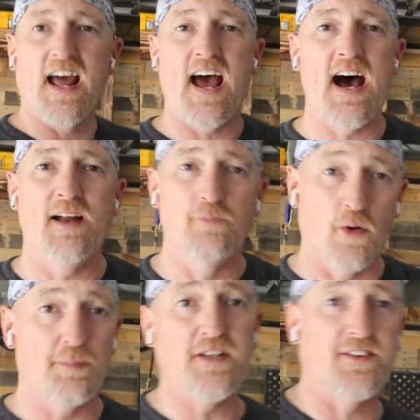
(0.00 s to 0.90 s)
to add
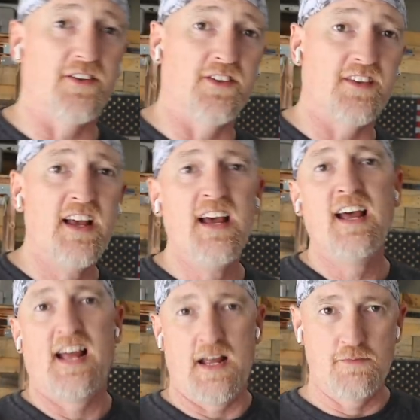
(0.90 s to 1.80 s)
more pieces
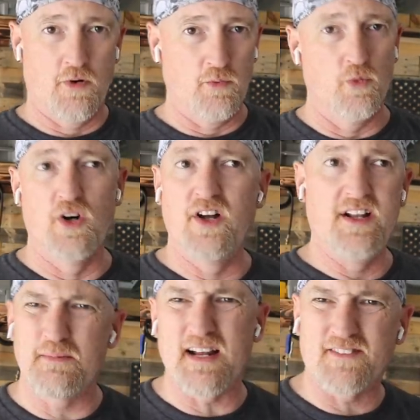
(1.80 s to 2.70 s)
and more
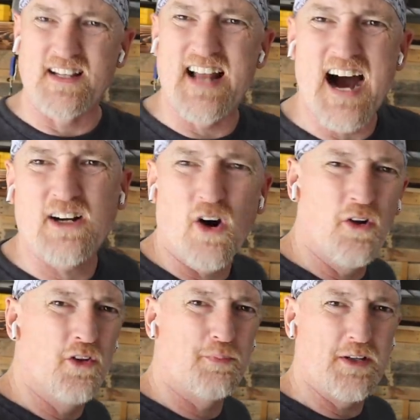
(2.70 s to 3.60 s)
wood. I'm gonna have to knock
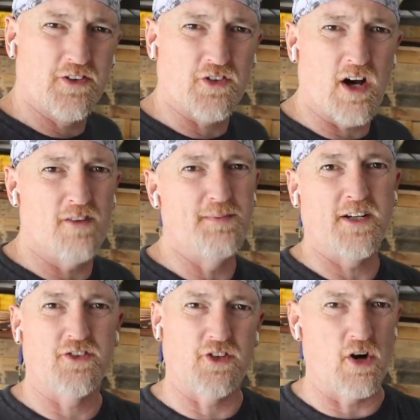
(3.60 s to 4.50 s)
all those pieces off
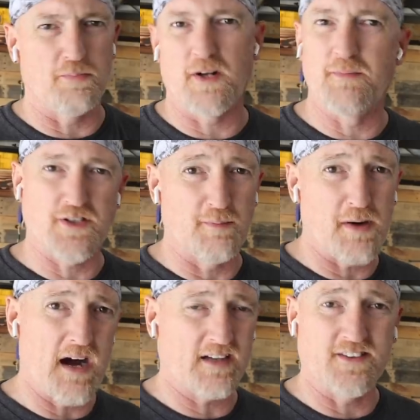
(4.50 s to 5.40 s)
because they're all pretty much
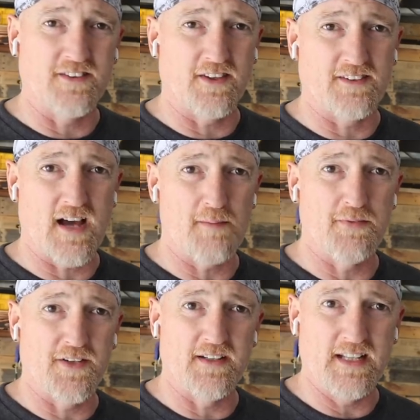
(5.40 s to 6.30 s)
epoxied to the top
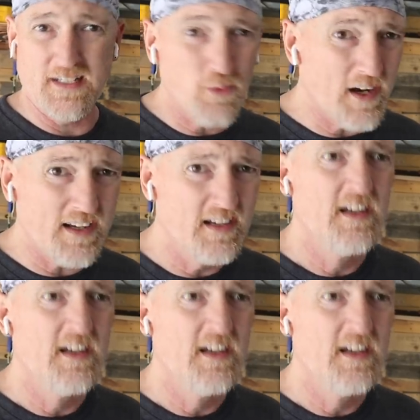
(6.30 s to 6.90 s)
of it anyway.